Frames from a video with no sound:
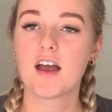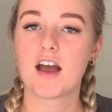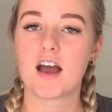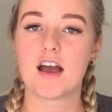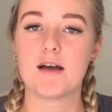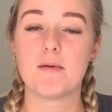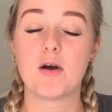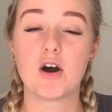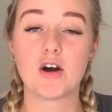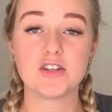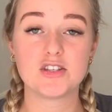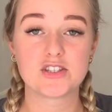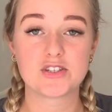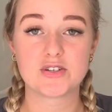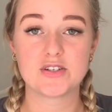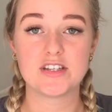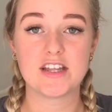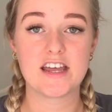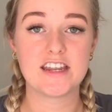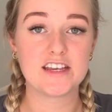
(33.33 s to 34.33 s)

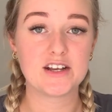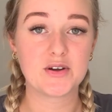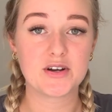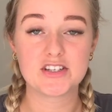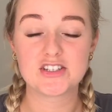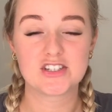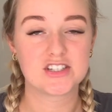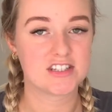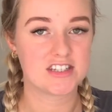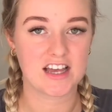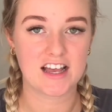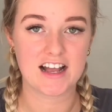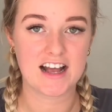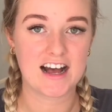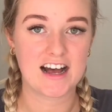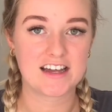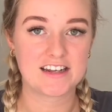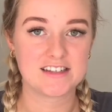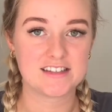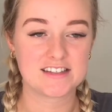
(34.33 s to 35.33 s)
answering any questions that I
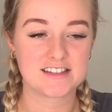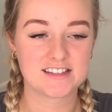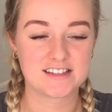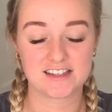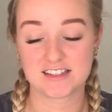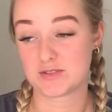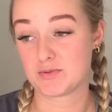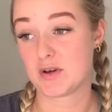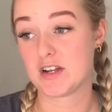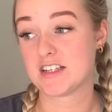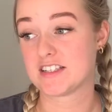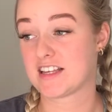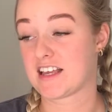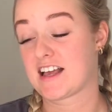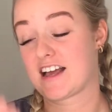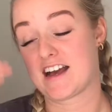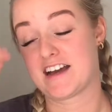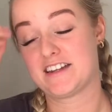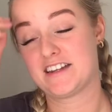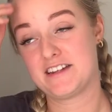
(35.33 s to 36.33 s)
can as well as I
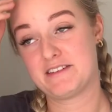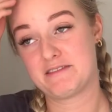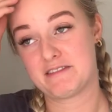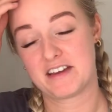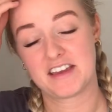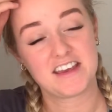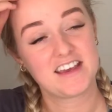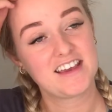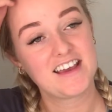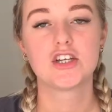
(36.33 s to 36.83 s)
can anyway.